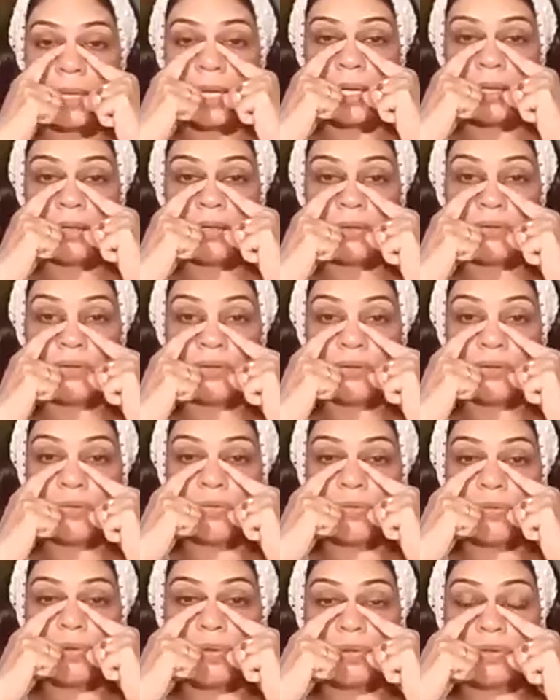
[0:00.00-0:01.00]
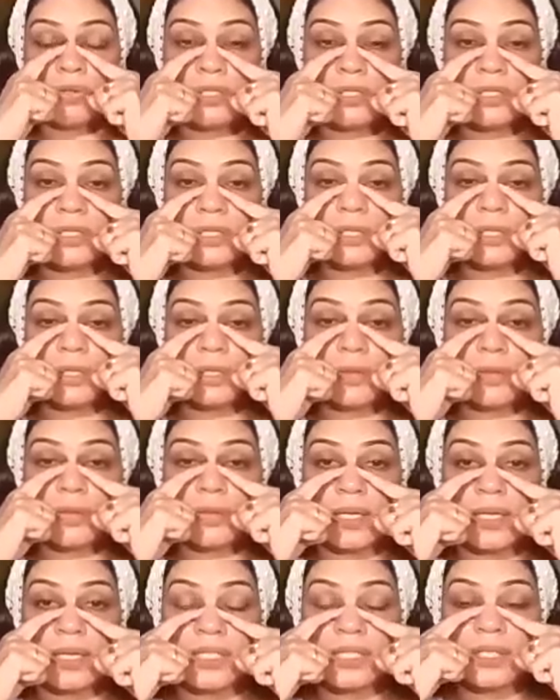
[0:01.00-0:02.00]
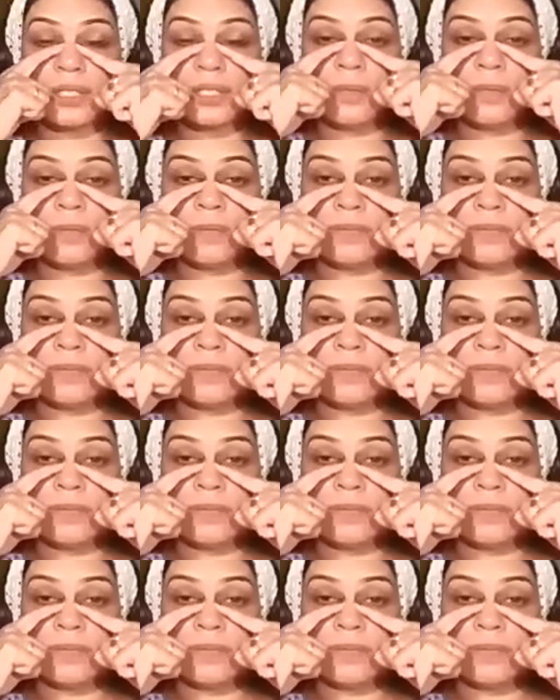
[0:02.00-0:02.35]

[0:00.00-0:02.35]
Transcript: and go for good circulation,